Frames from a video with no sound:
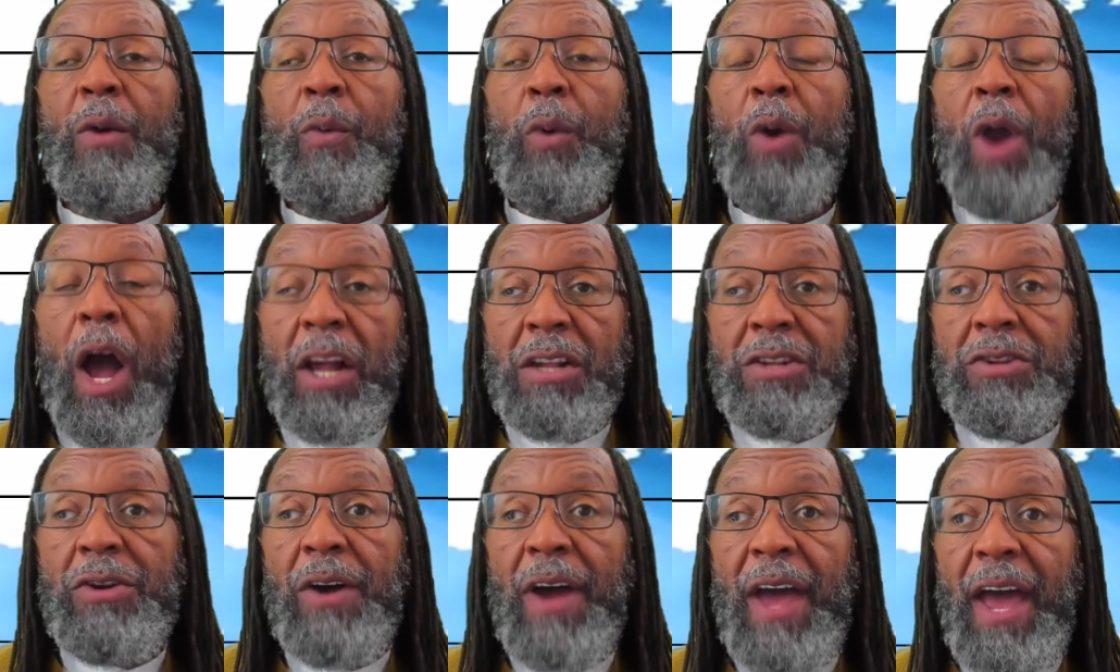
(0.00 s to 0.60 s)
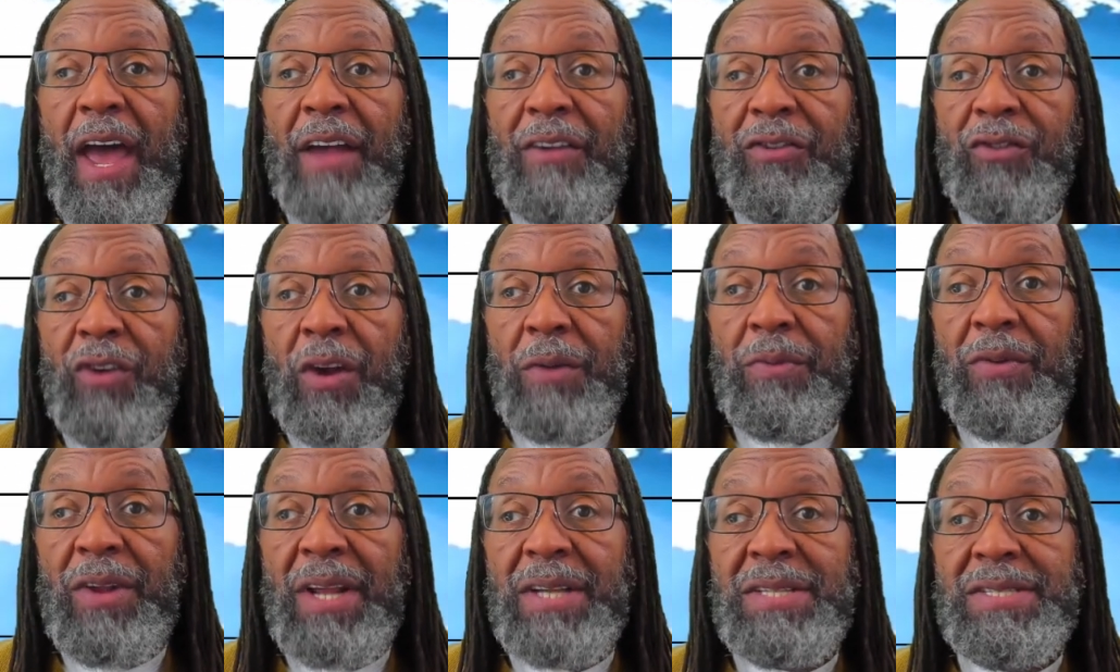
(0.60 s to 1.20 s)
We also have
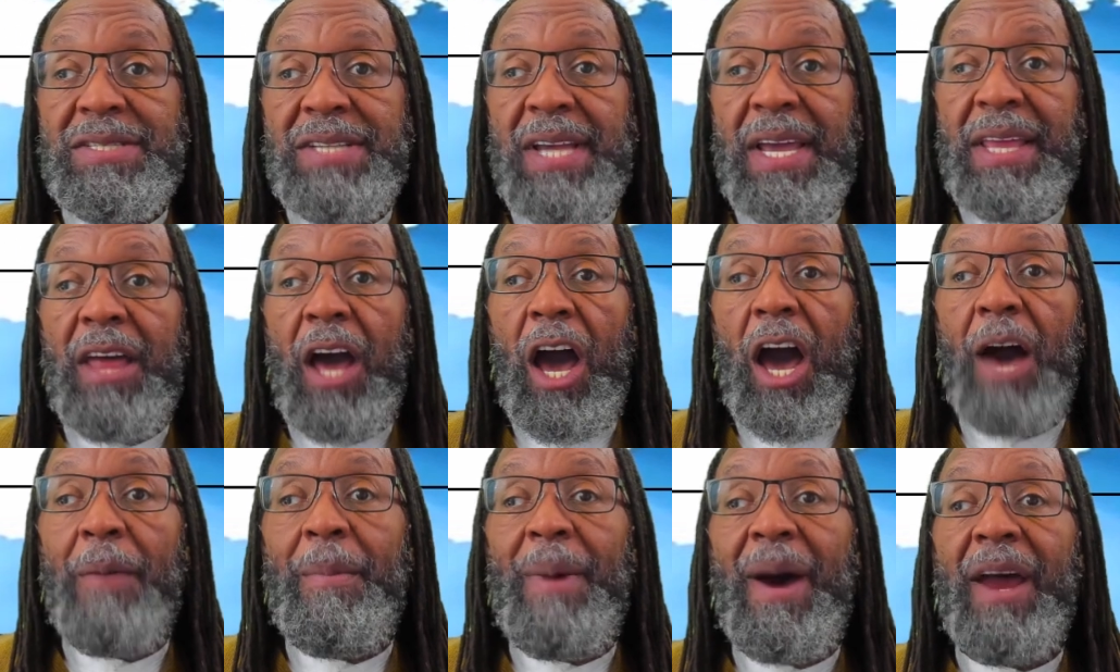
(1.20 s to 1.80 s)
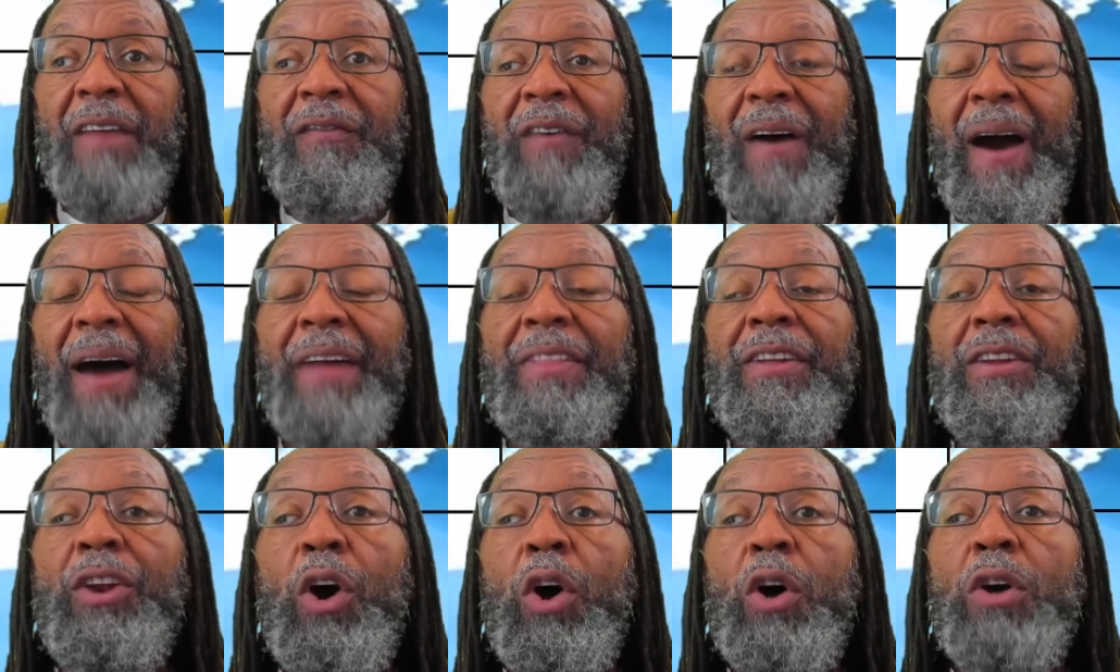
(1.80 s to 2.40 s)
scripture that says the Almighty
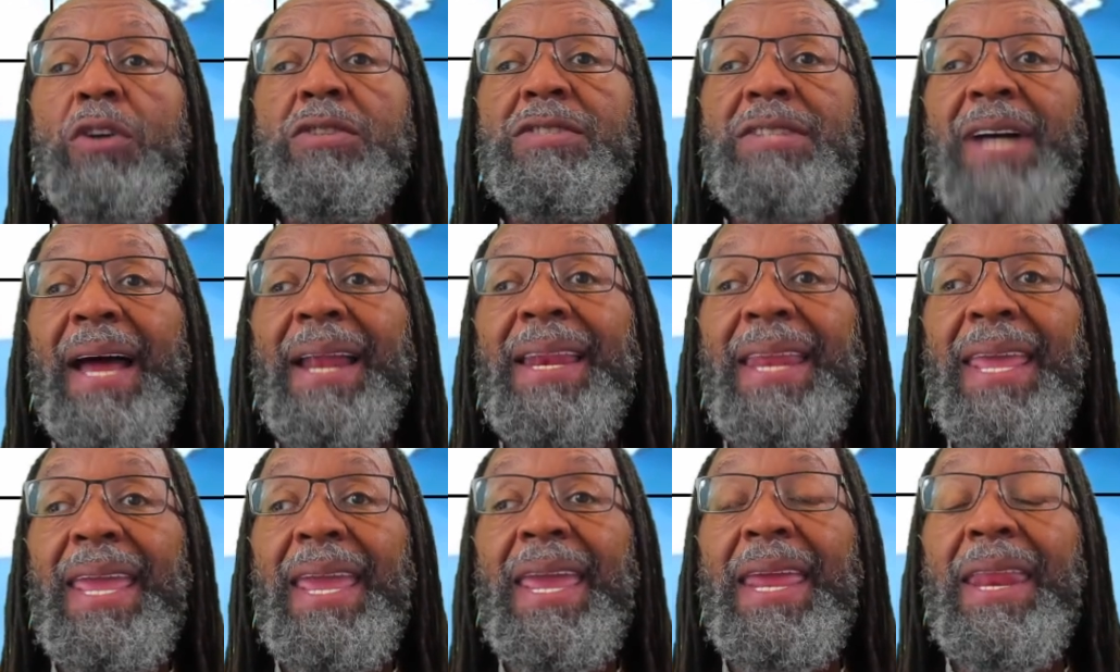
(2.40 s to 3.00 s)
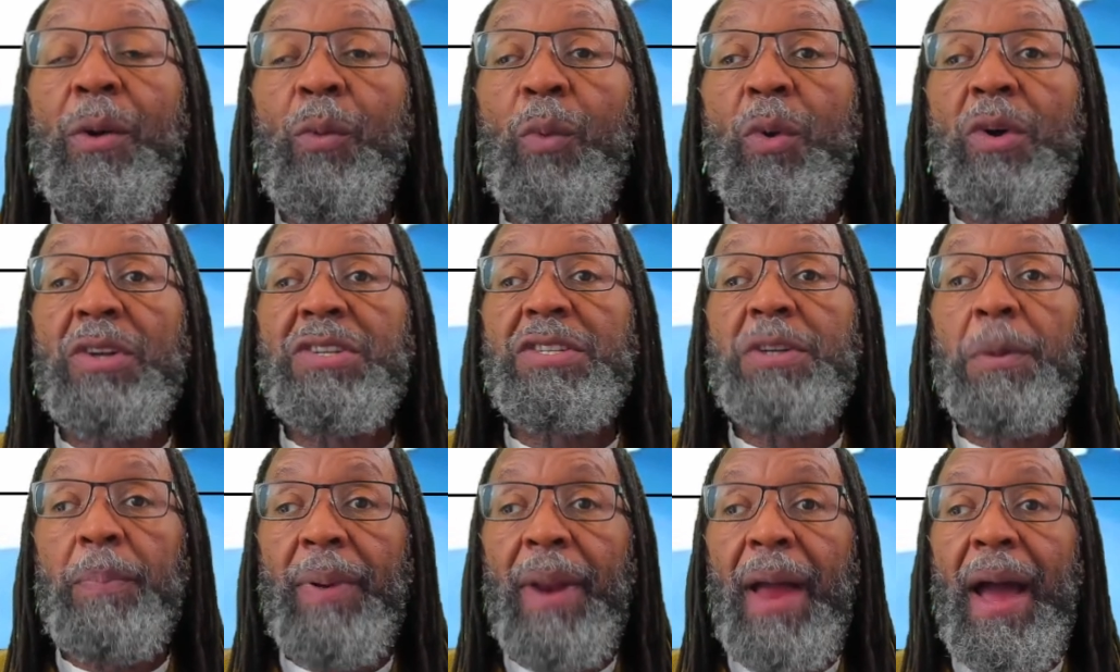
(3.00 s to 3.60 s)
Father knows our need and will
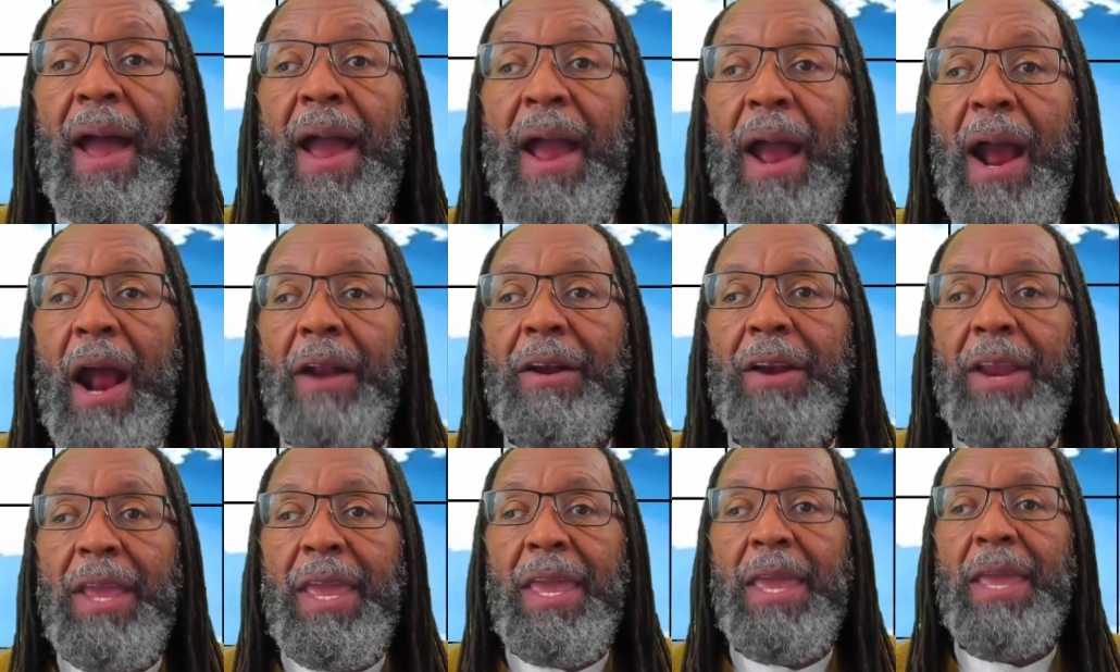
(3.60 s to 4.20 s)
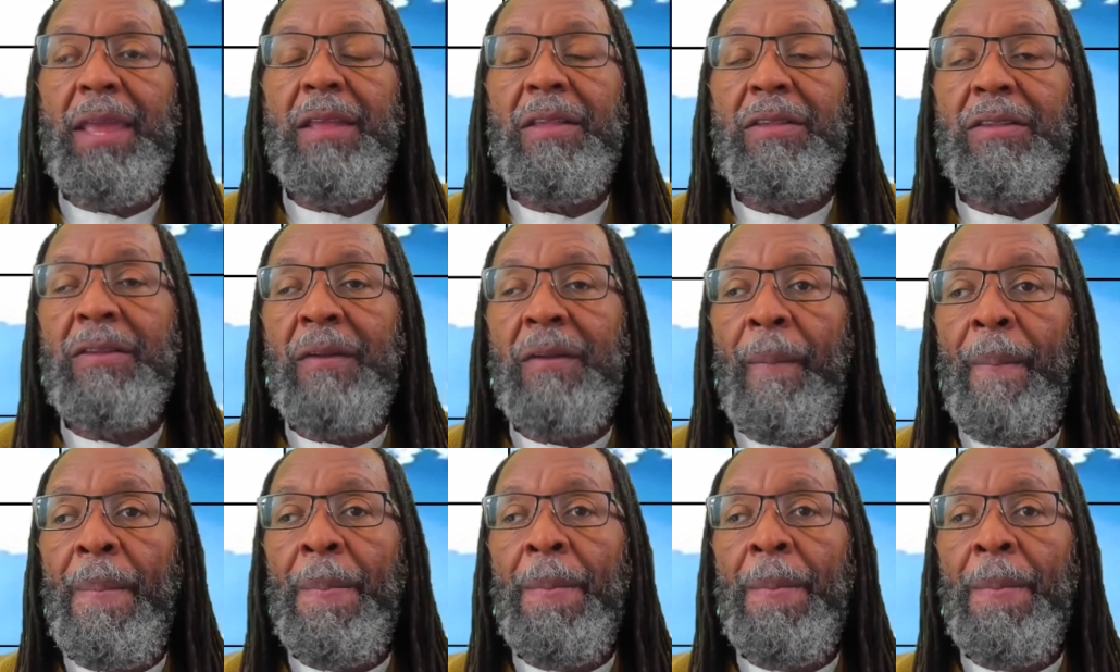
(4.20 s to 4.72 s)
supply our needs.